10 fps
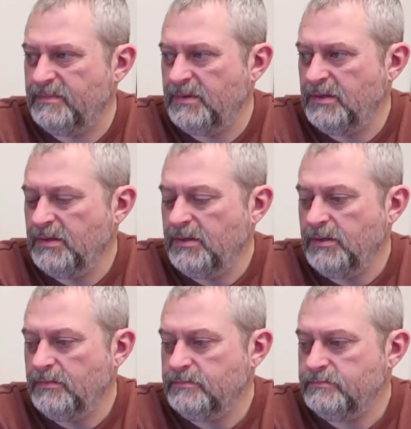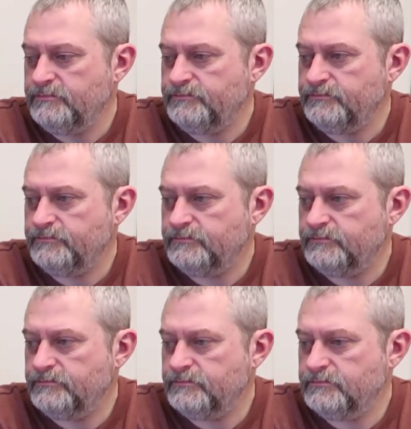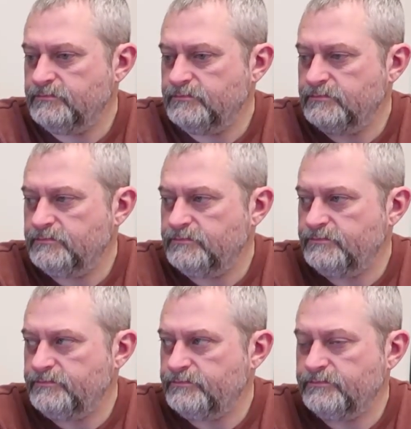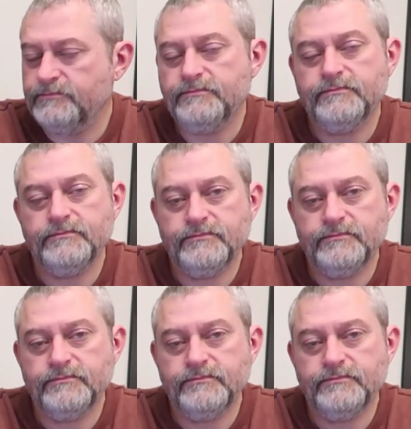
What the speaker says: (silent)